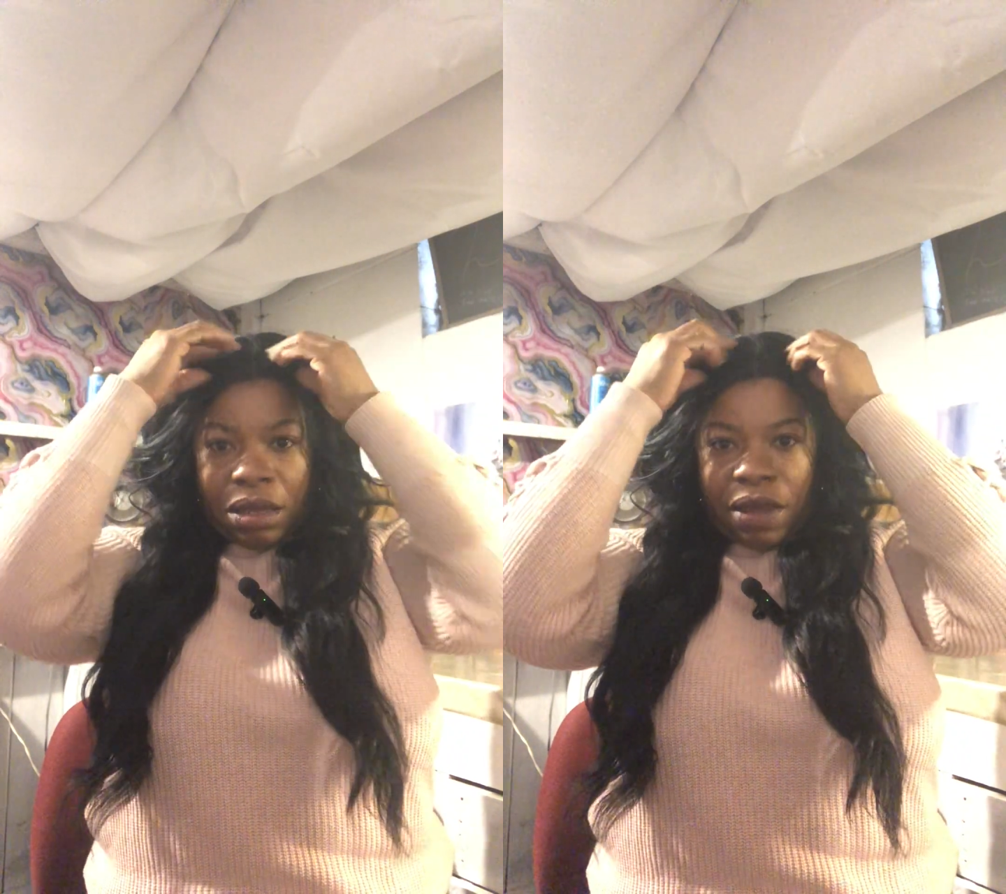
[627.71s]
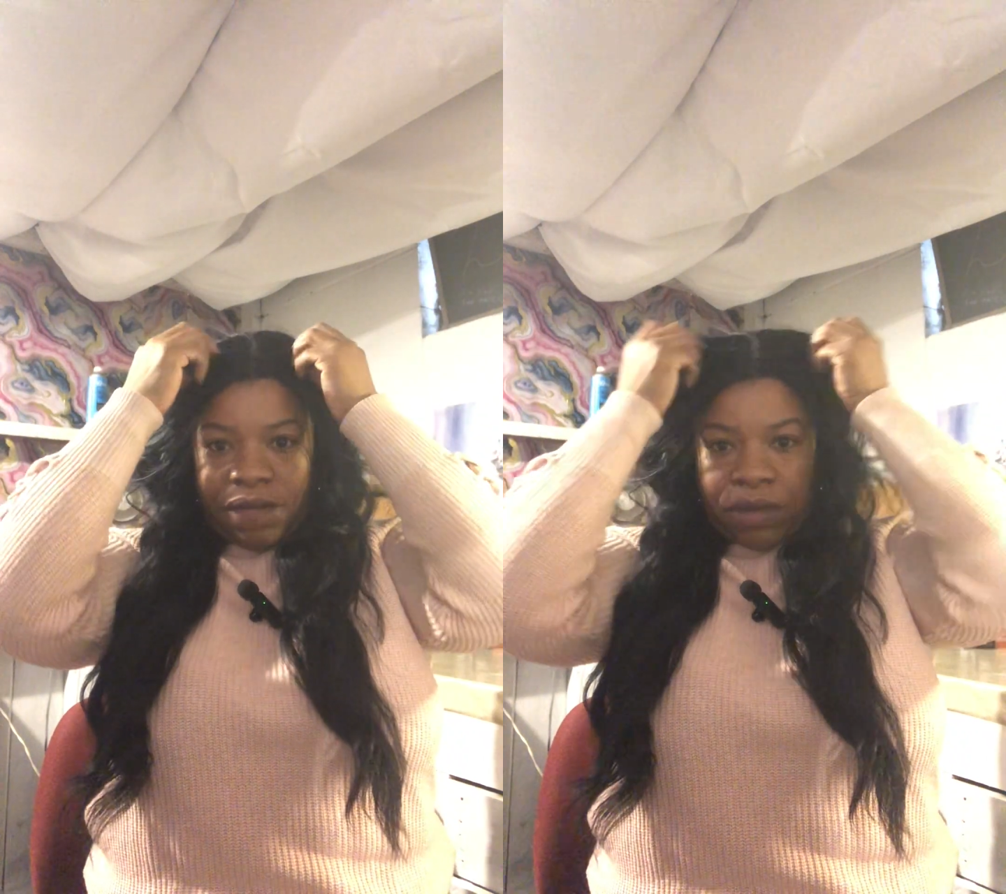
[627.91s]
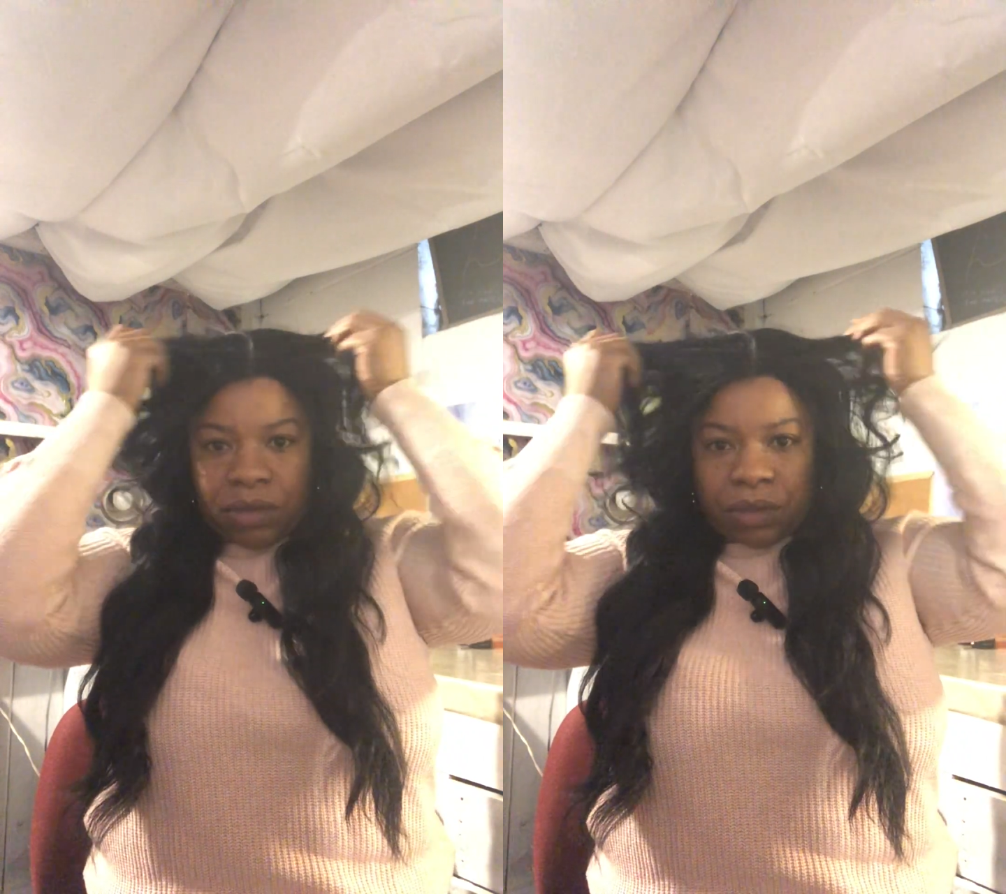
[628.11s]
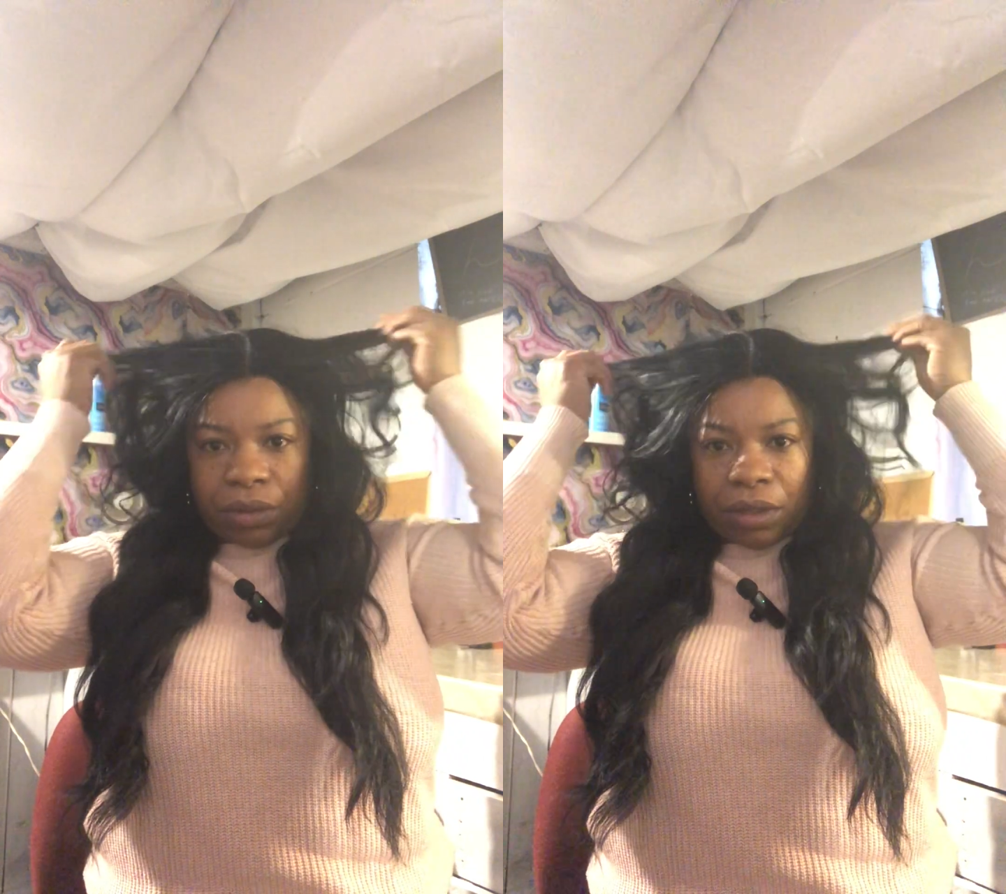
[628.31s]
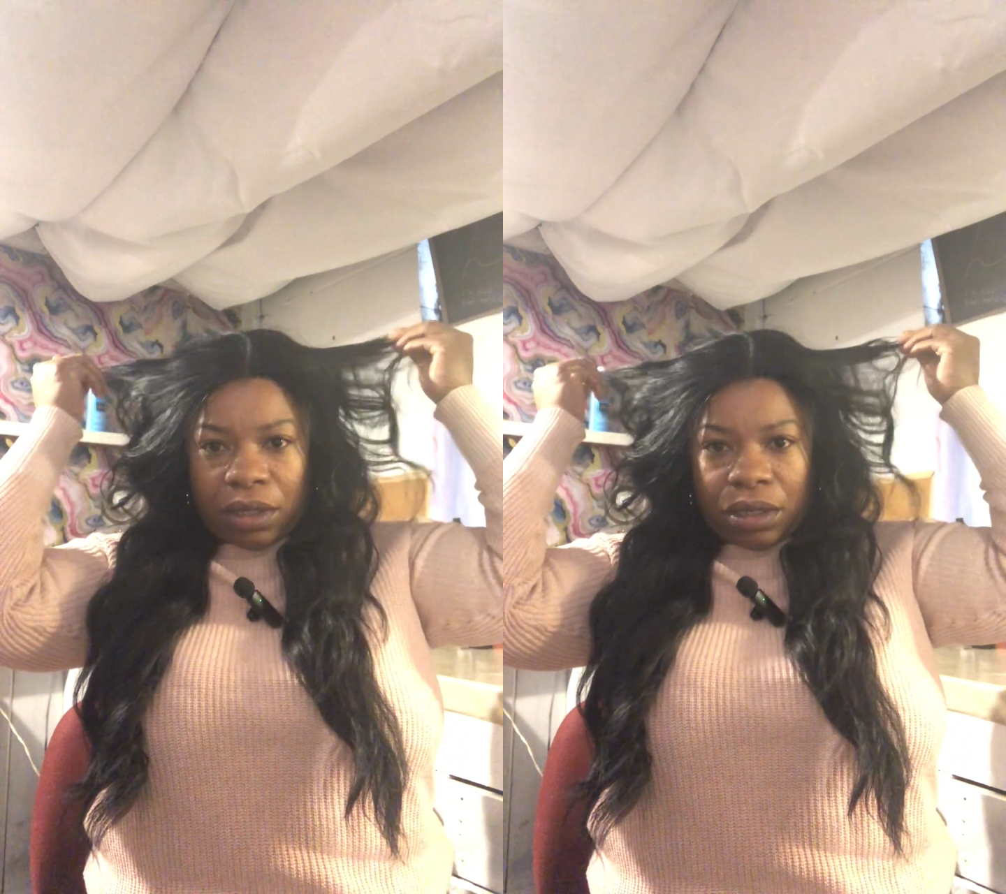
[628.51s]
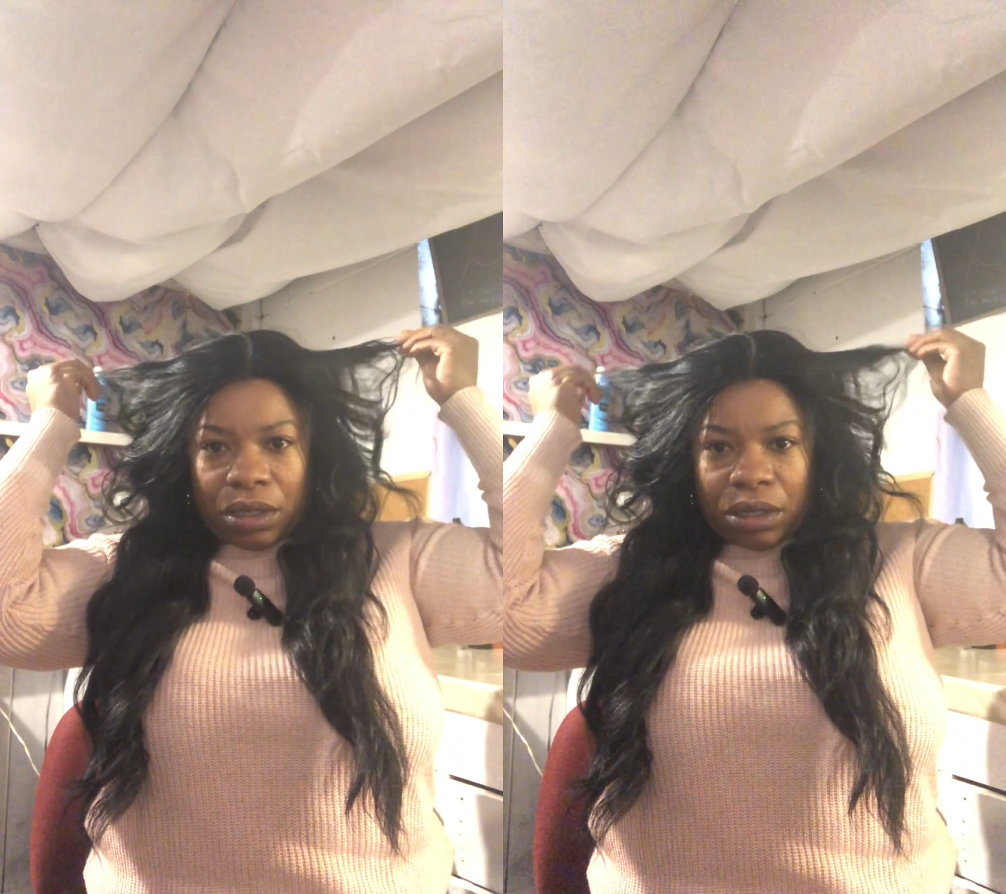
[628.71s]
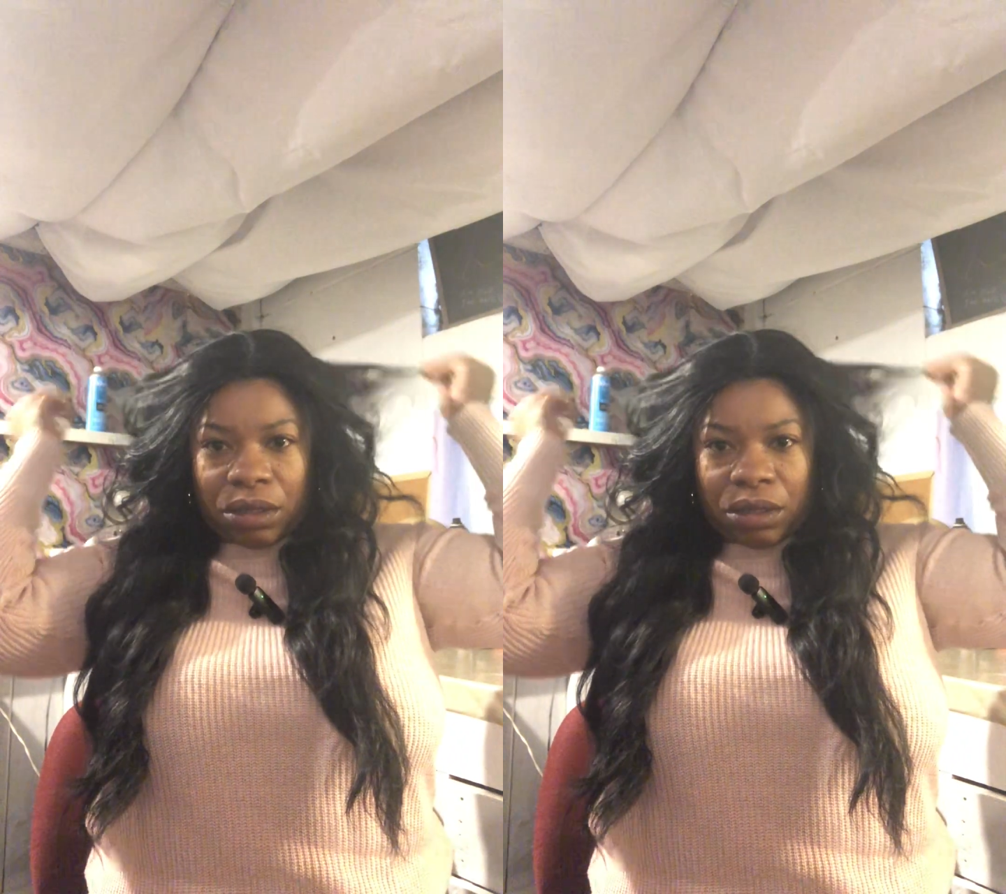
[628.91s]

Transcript: That feels really